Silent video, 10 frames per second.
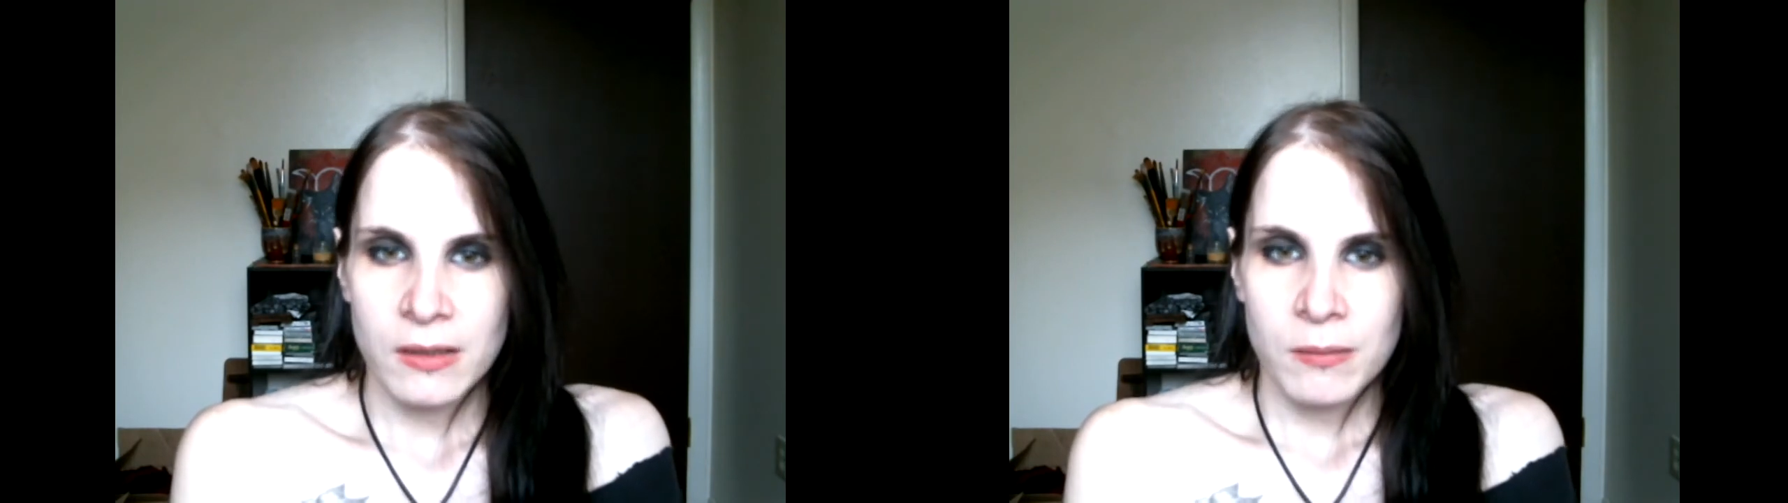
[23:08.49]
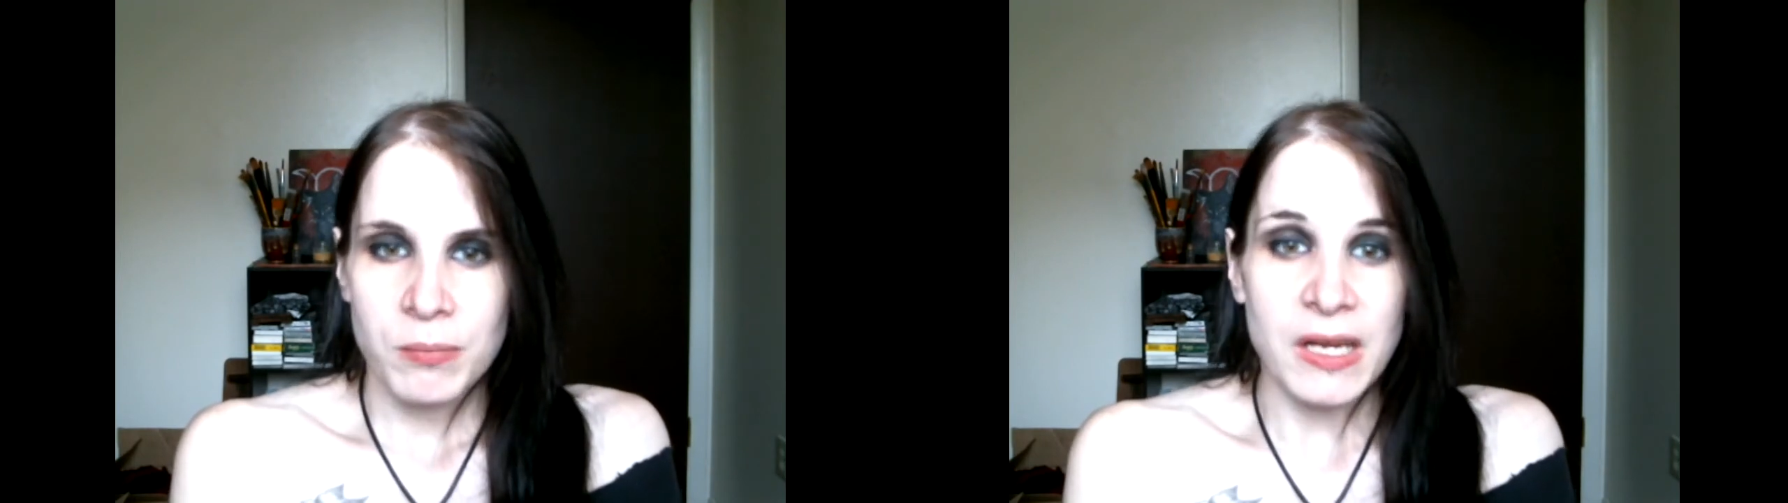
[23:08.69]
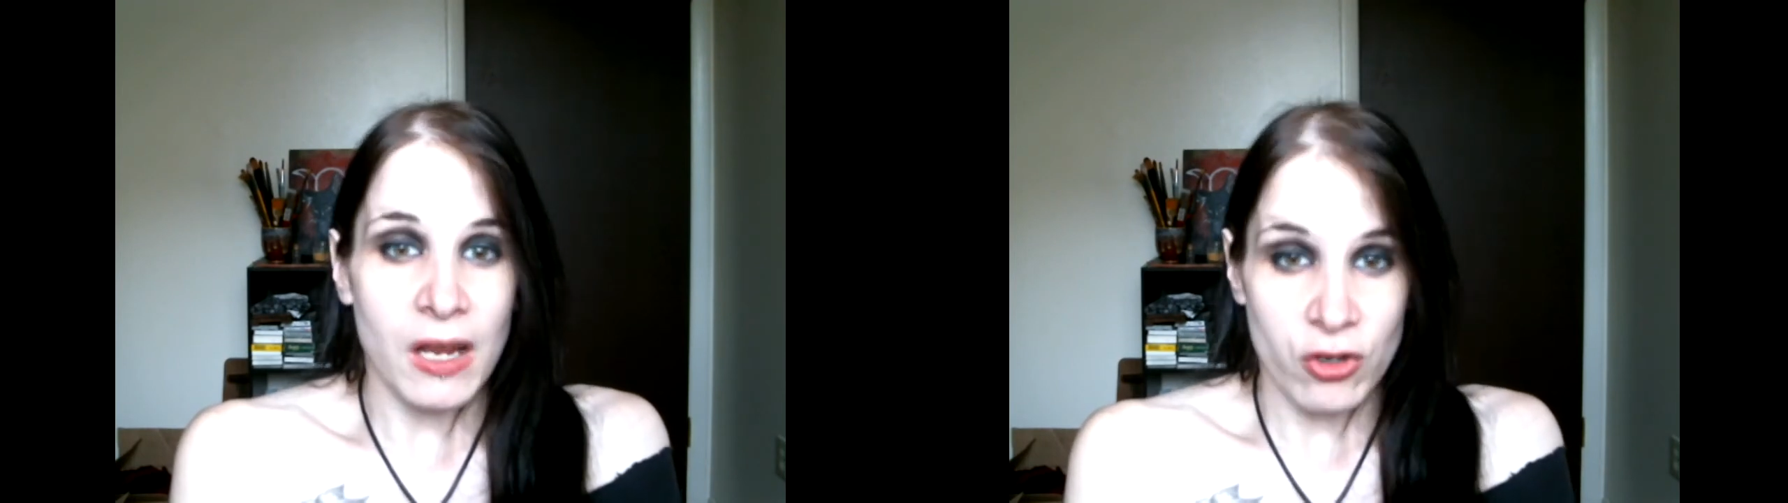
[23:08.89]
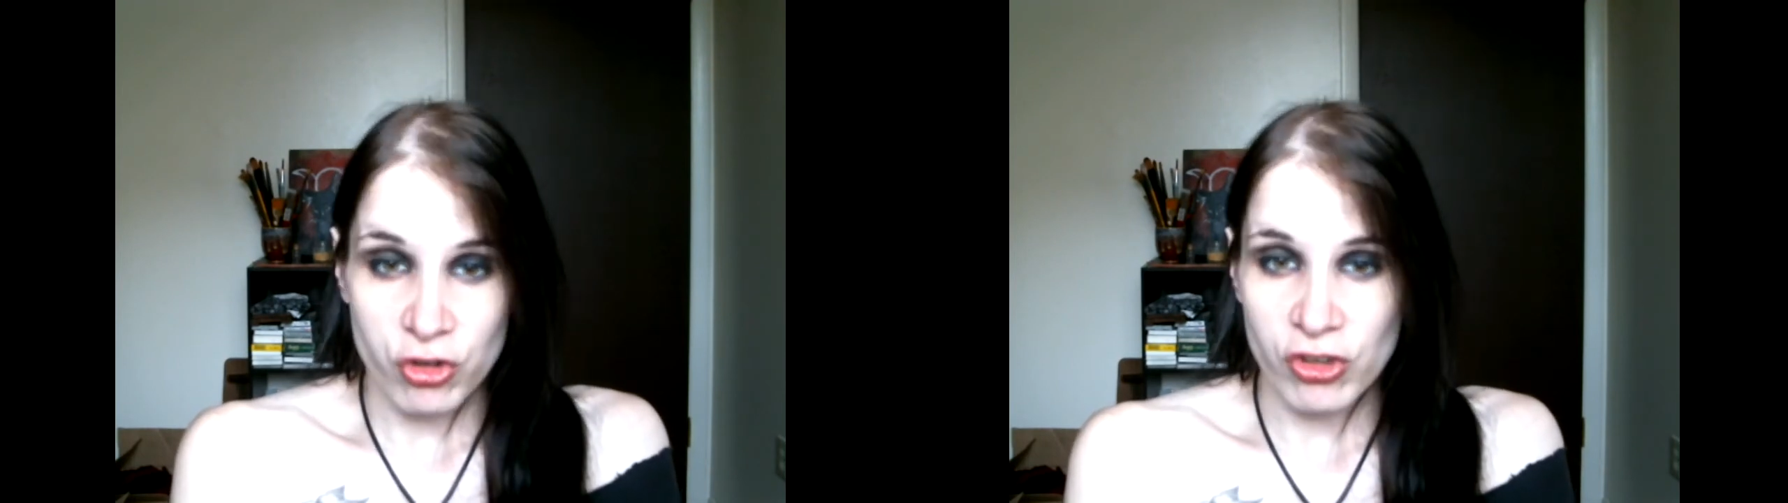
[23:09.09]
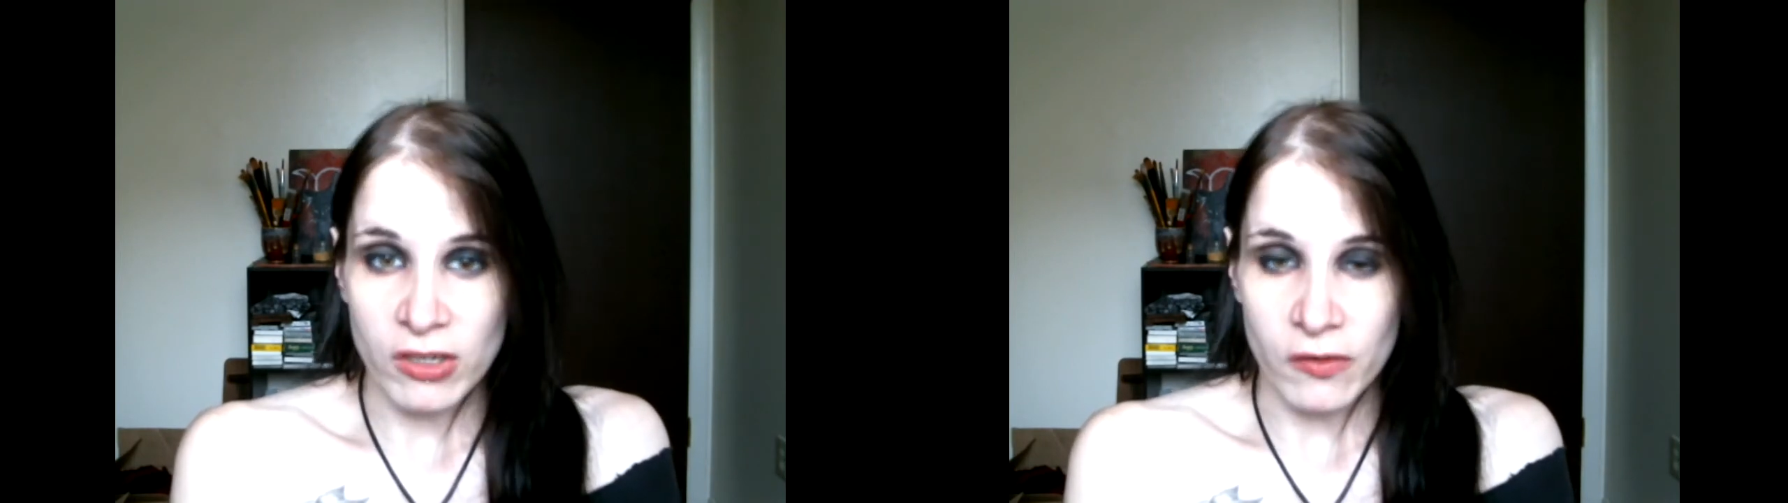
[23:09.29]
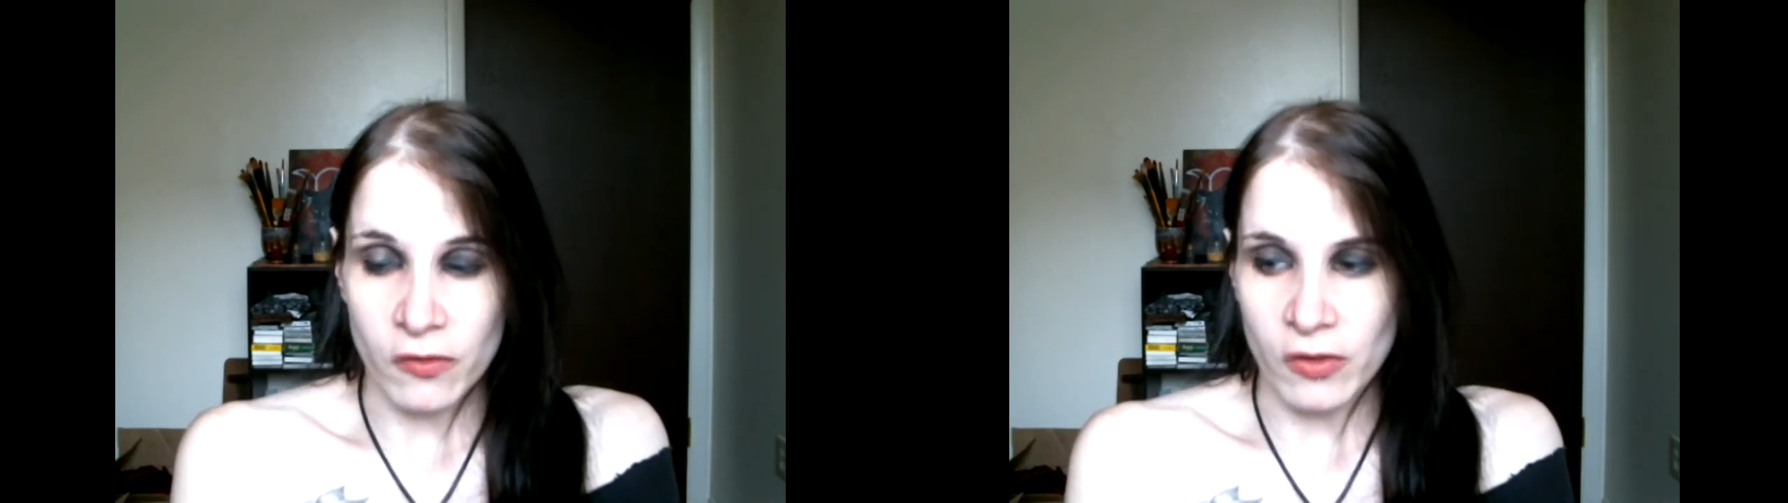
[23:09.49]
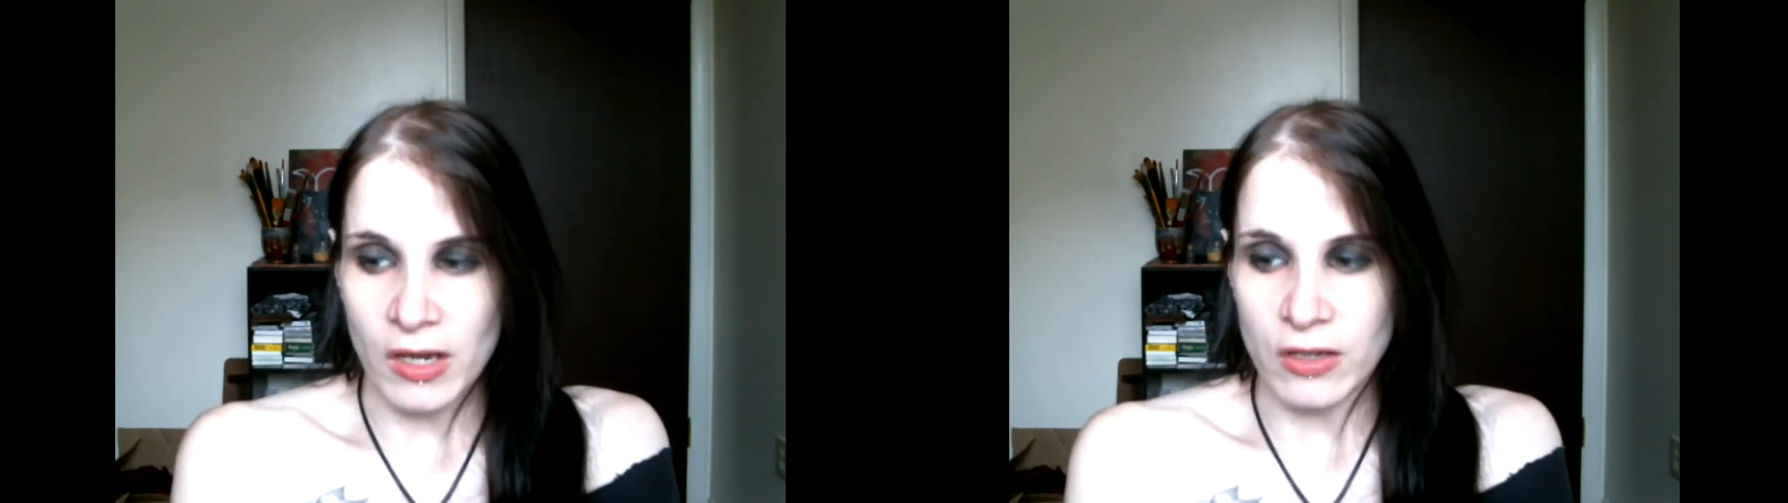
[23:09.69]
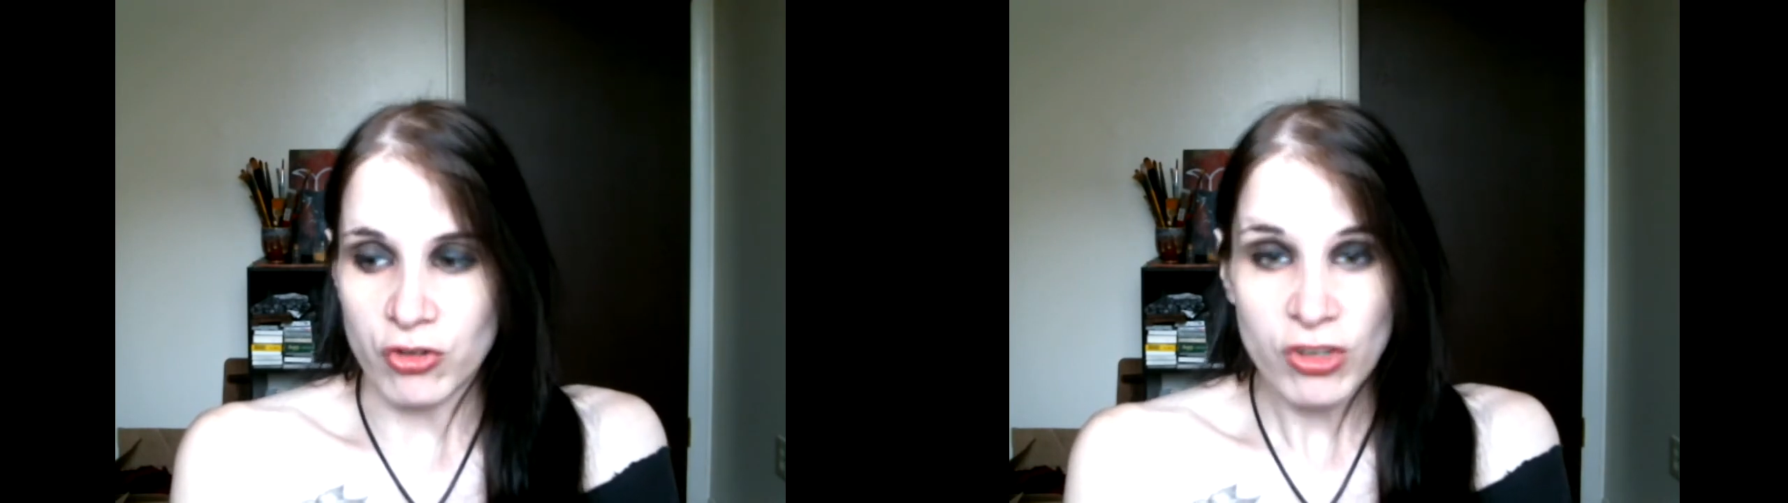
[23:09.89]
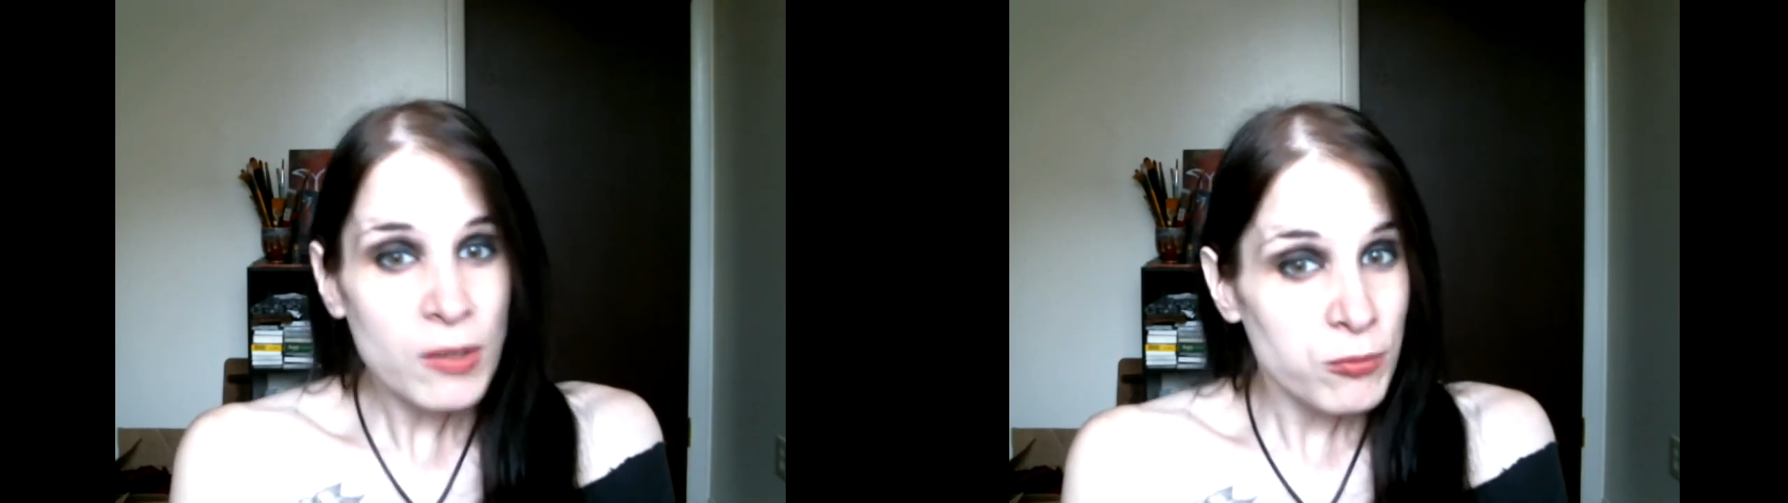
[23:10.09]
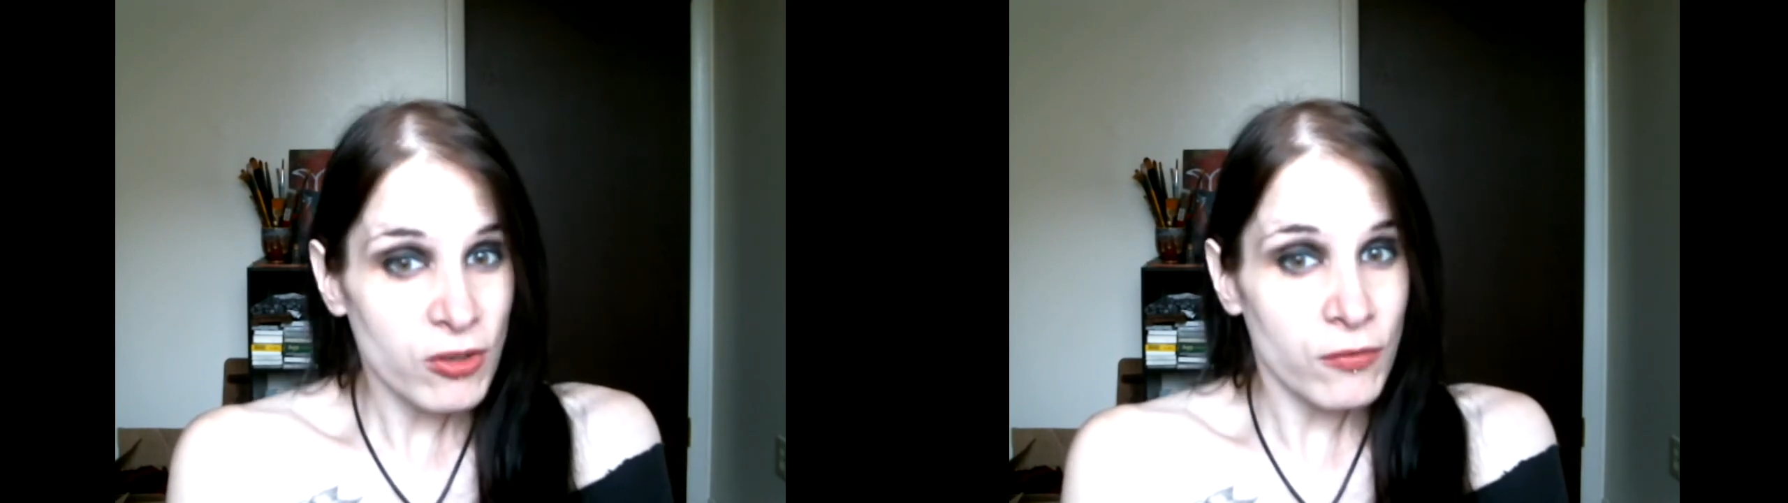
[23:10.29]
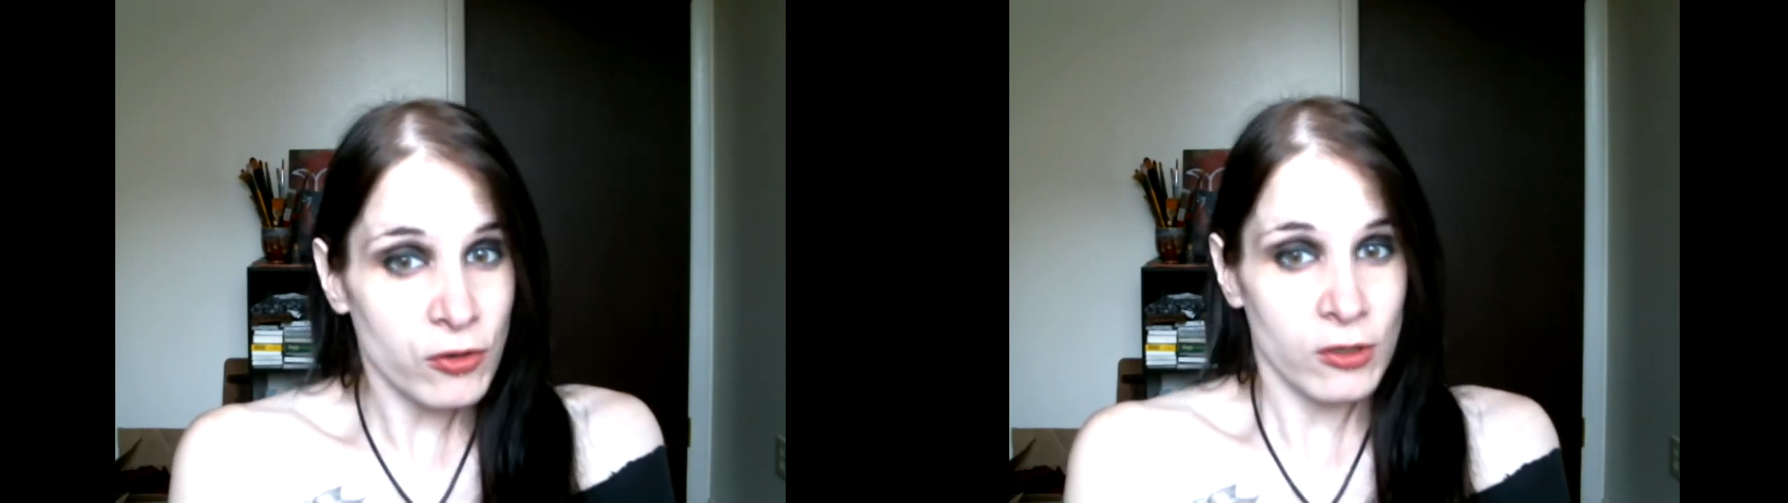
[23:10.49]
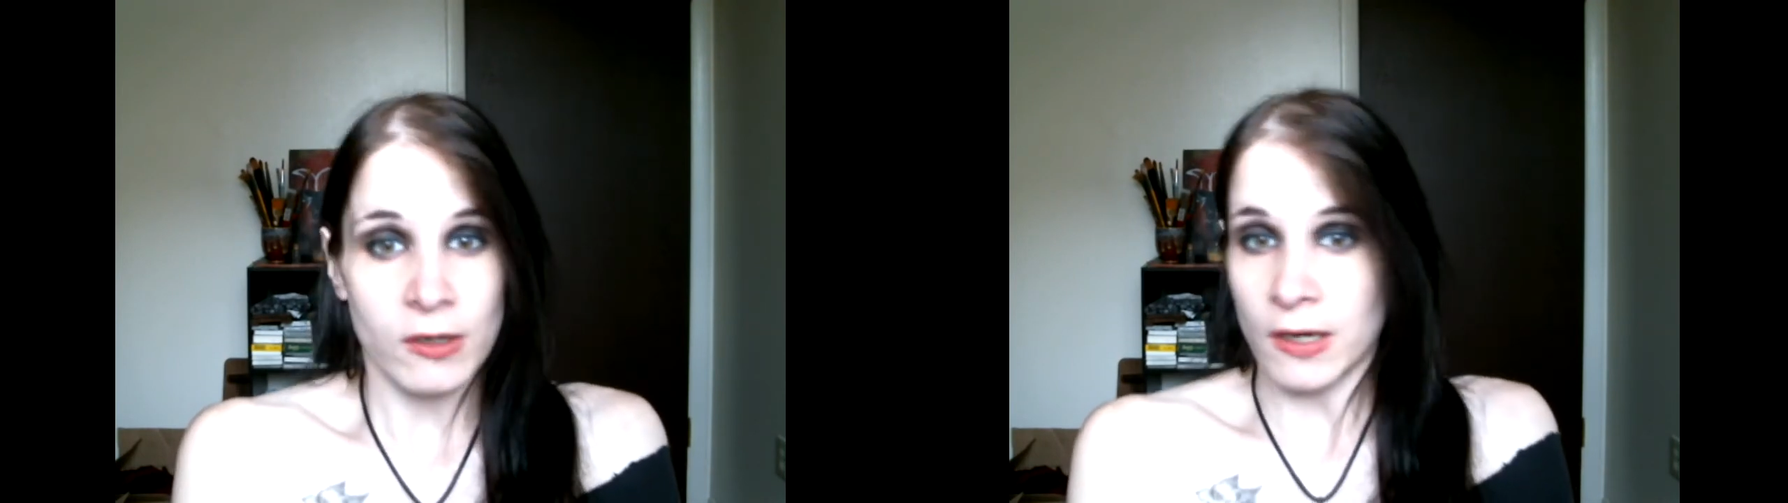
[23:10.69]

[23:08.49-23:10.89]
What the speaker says: because she is a shapeshifter